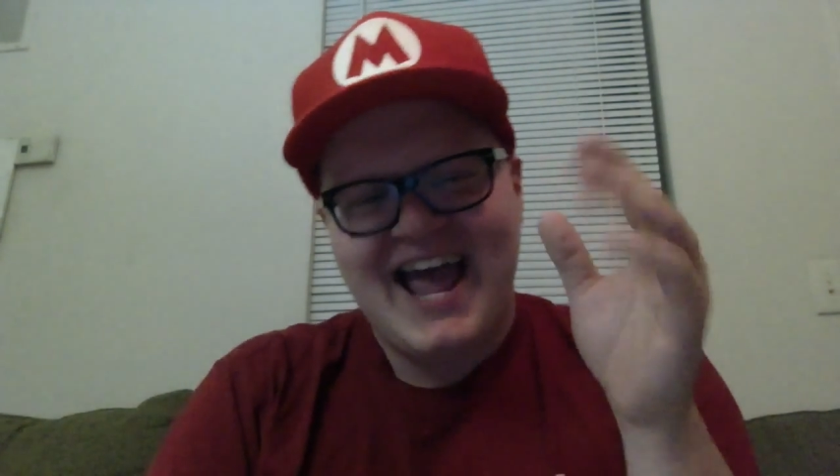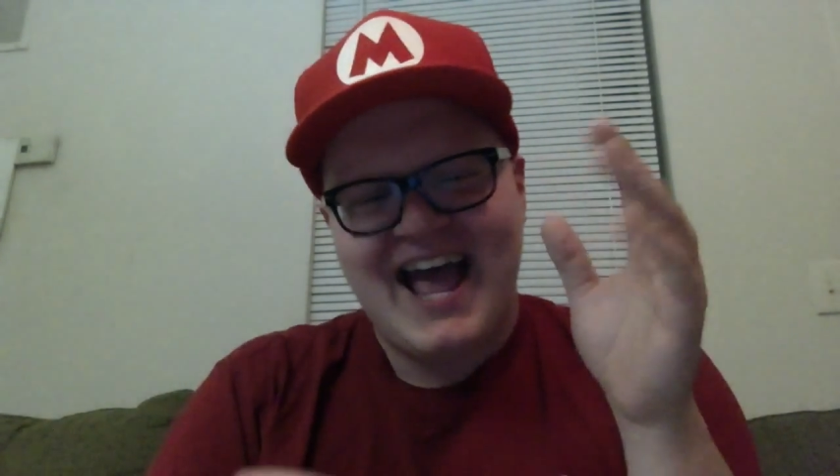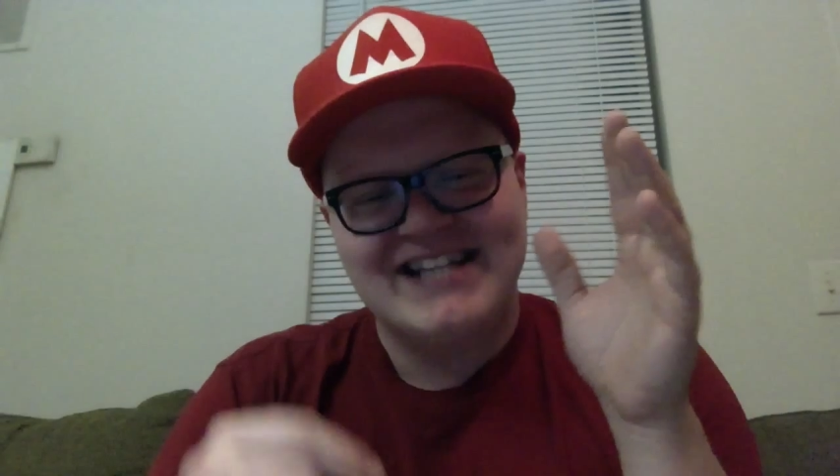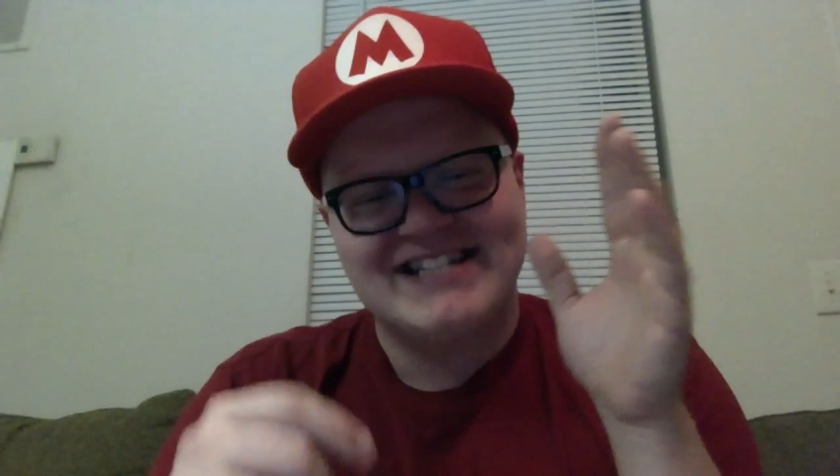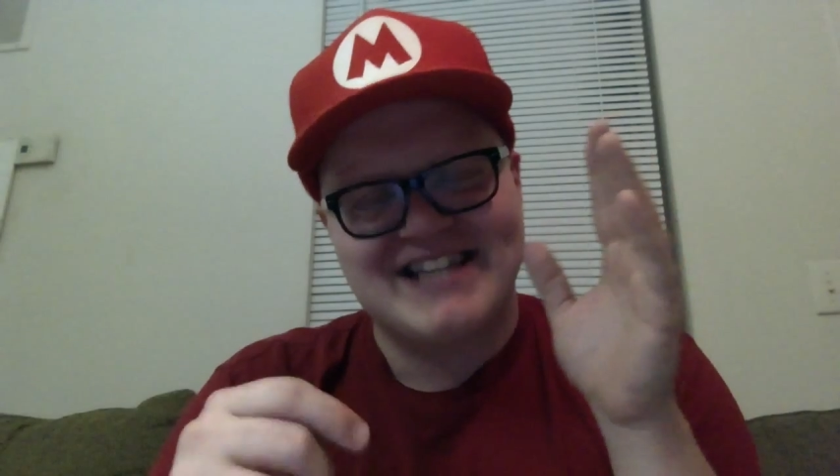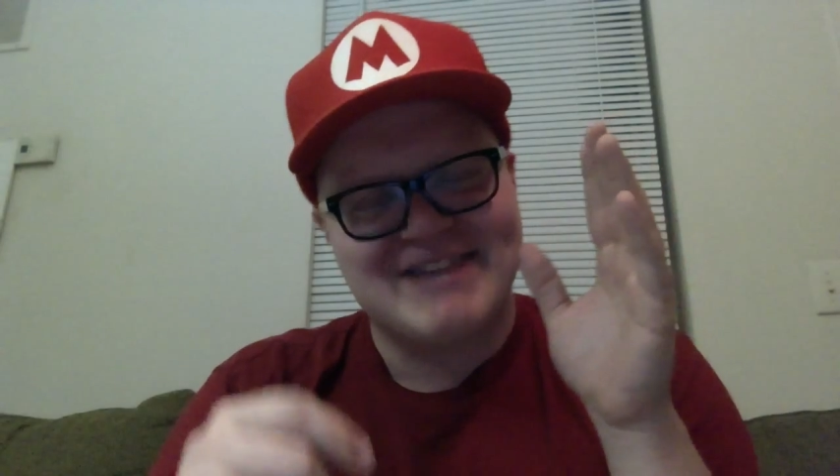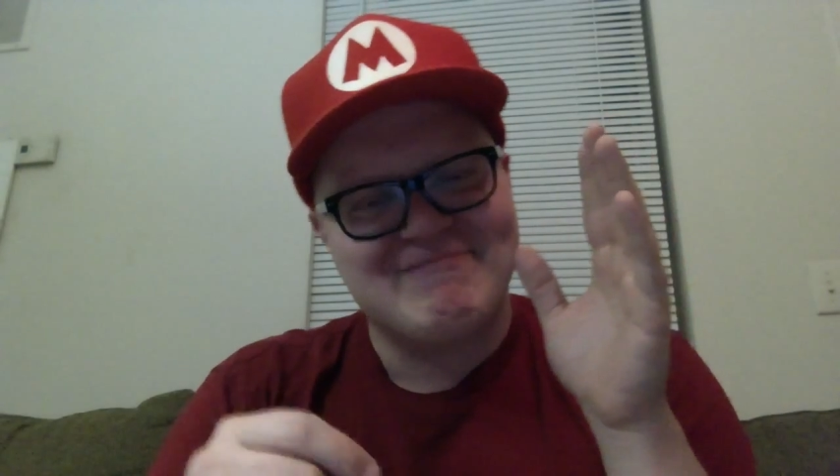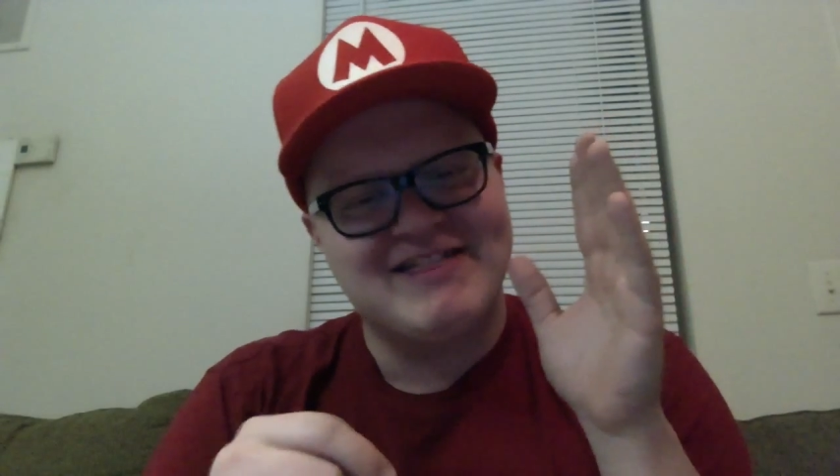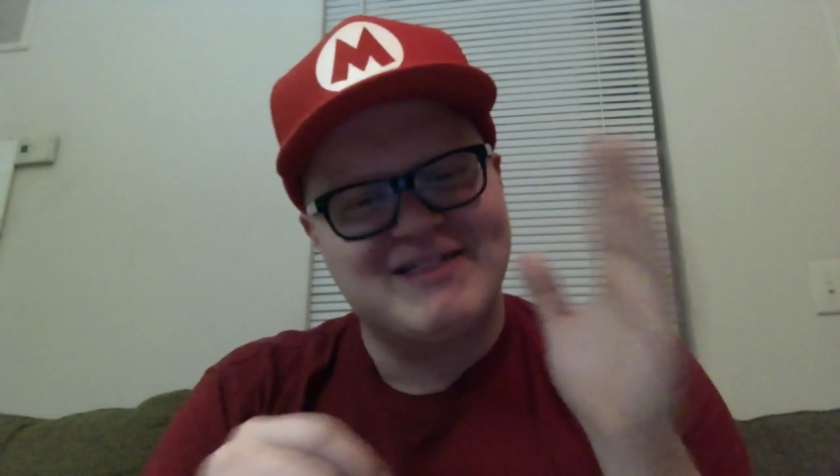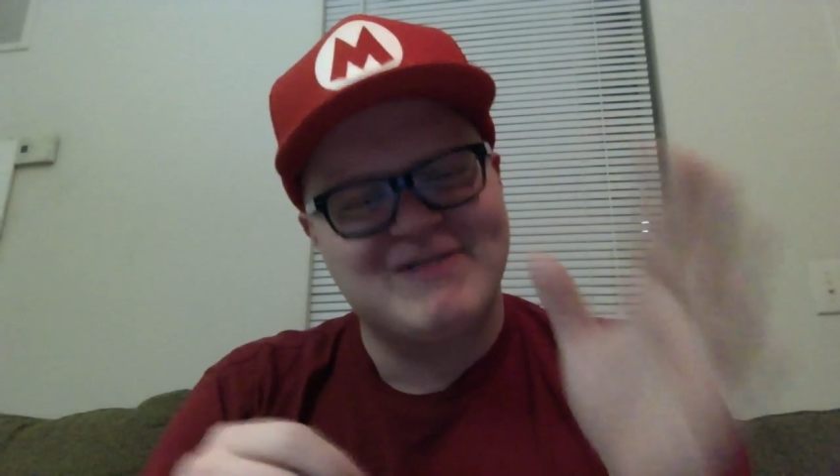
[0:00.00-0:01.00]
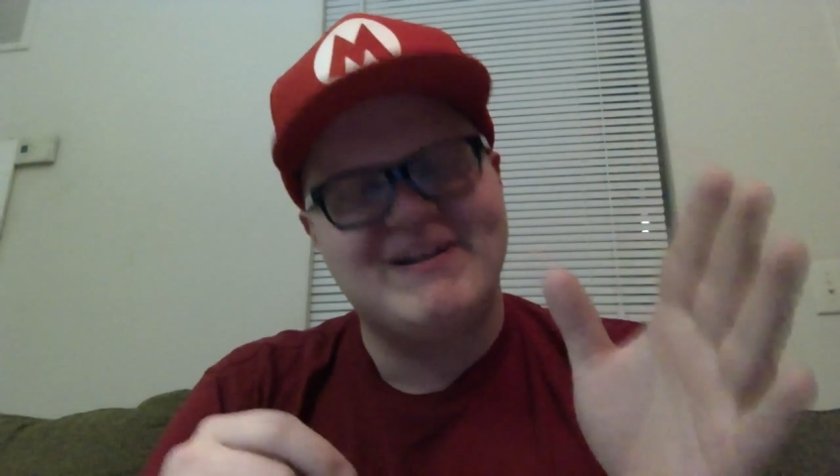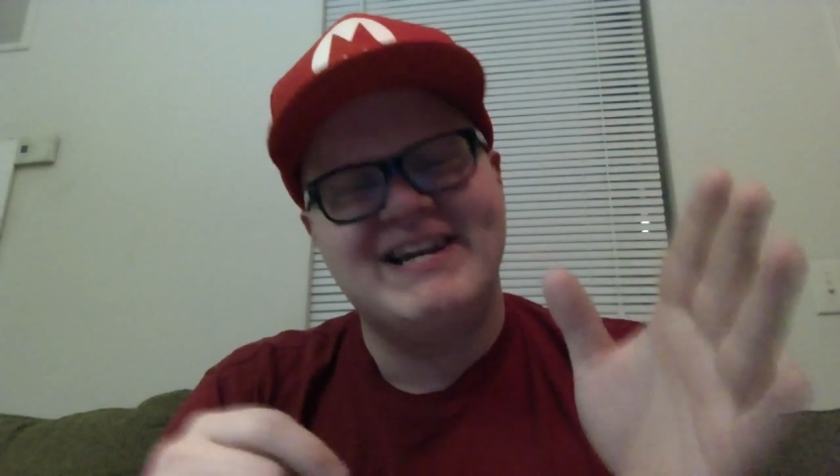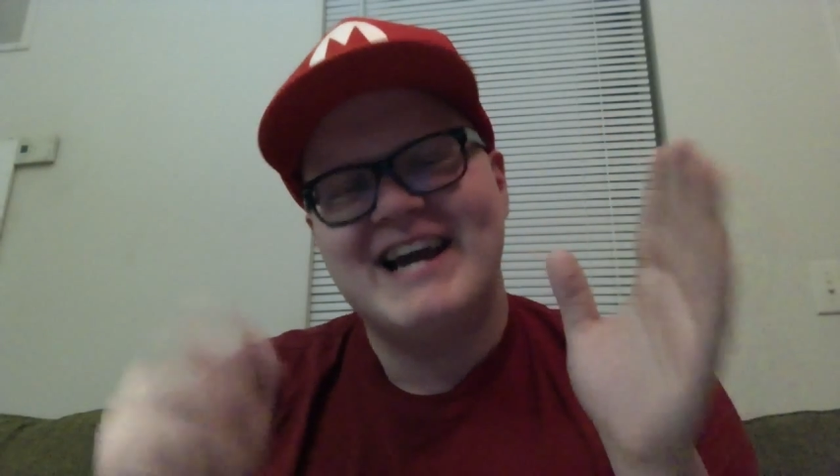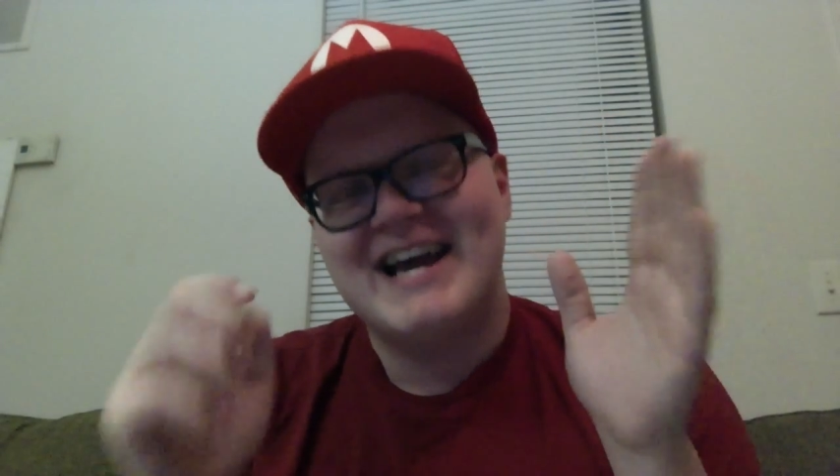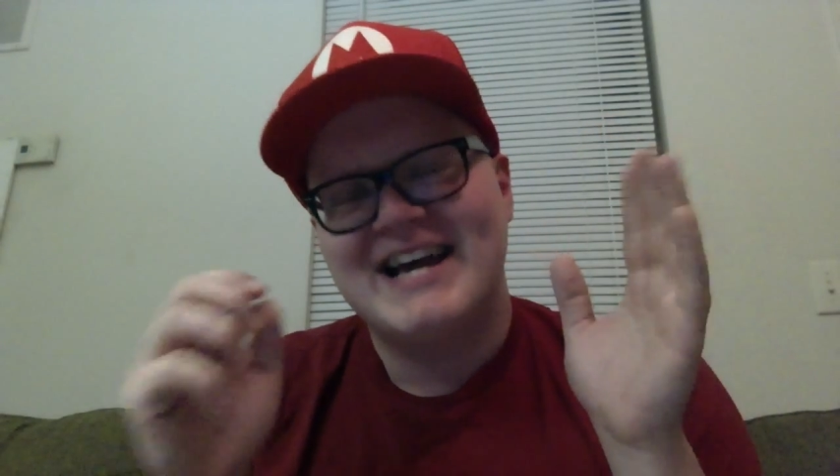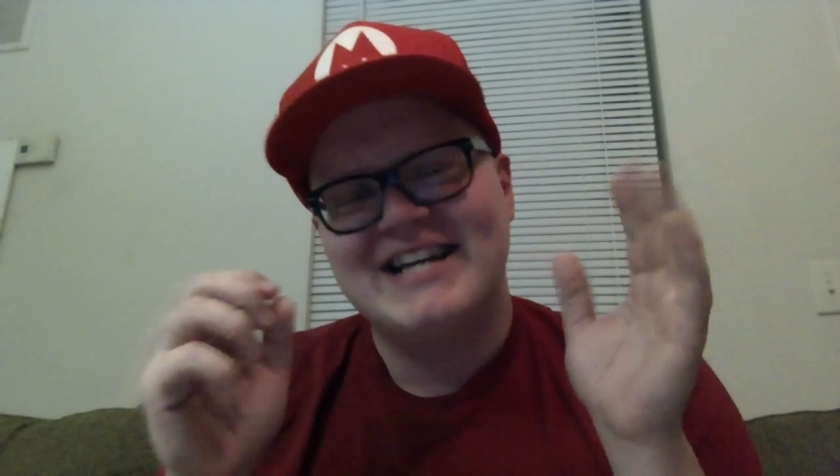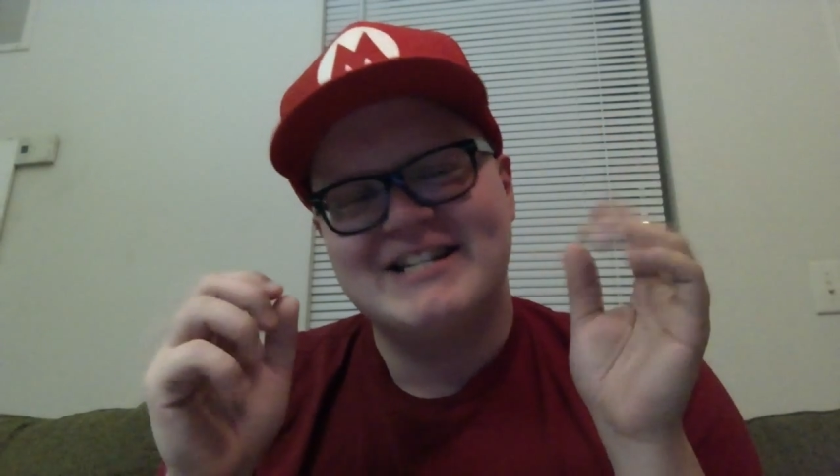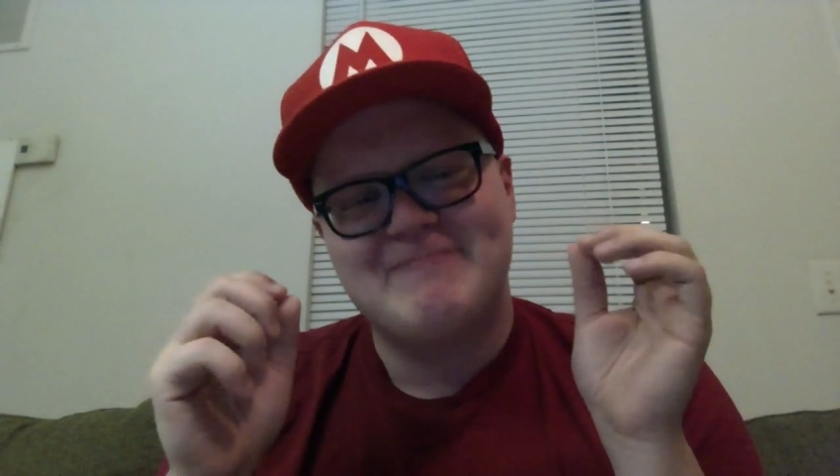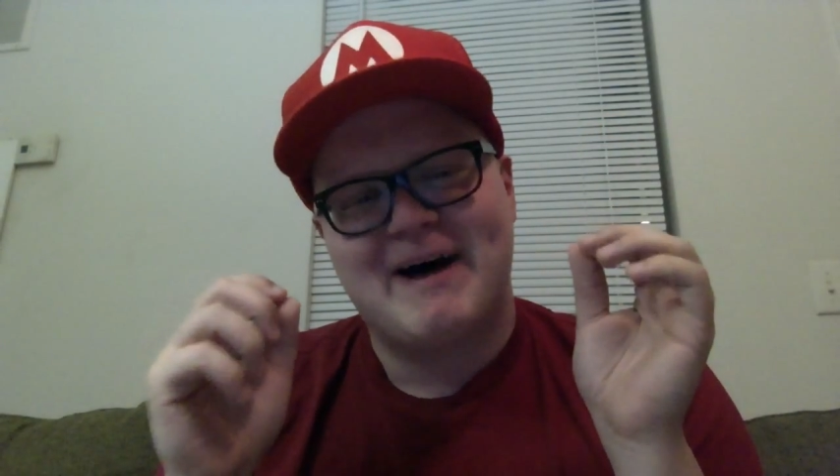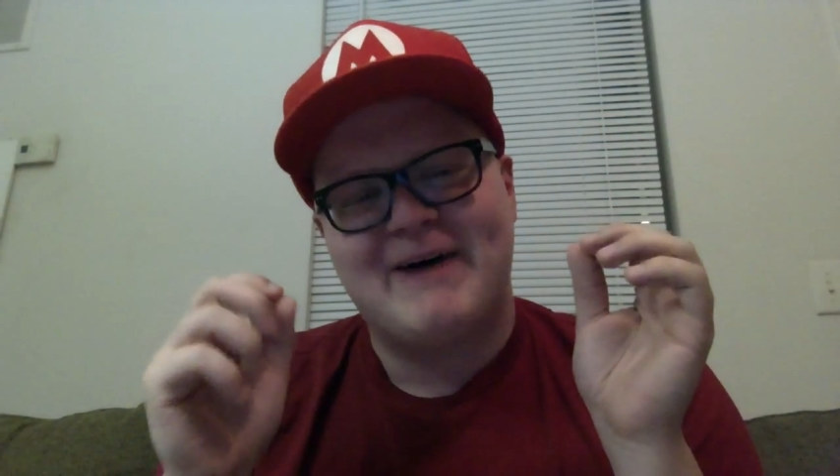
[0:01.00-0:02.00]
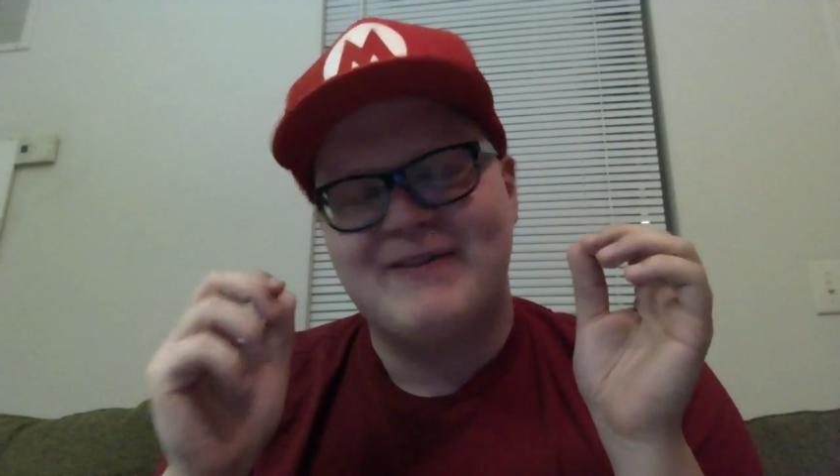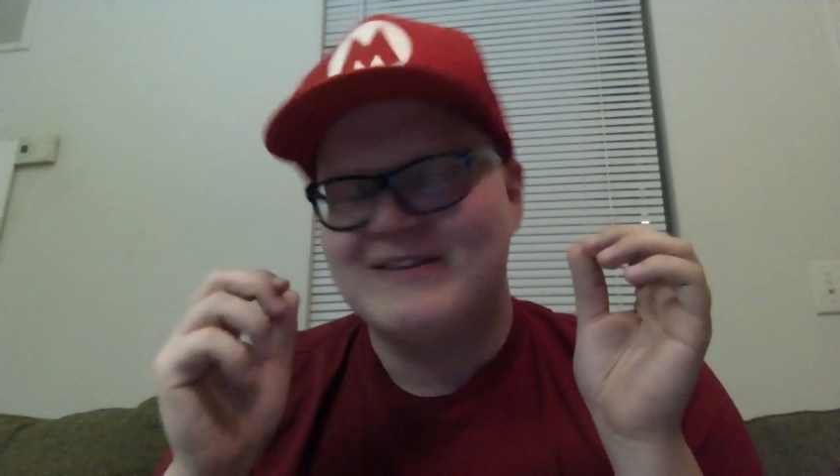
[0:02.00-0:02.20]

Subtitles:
And segment 3 is about